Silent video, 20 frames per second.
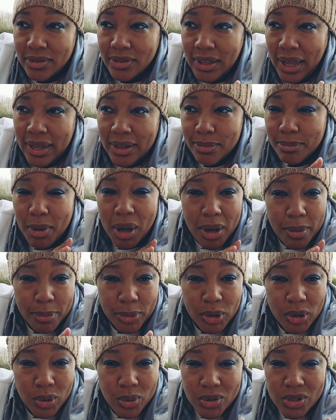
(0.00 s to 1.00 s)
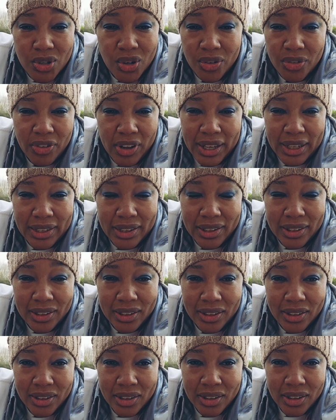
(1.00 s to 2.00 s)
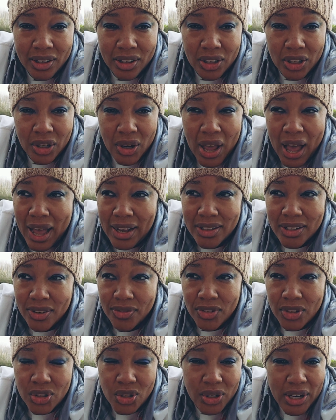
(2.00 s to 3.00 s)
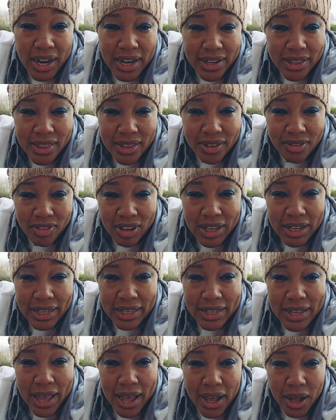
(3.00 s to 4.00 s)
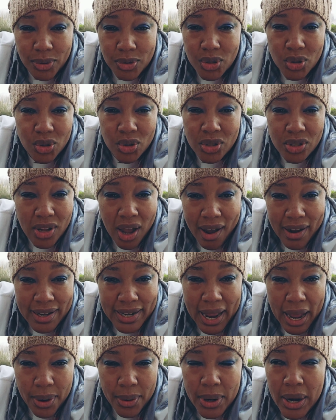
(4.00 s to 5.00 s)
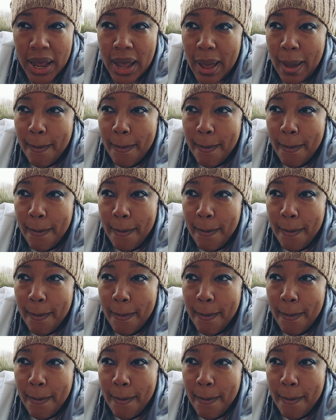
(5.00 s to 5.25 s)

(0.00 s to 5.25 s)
that in my book was nothing. You know, I hadn't even done anything really yet. I was just starting out.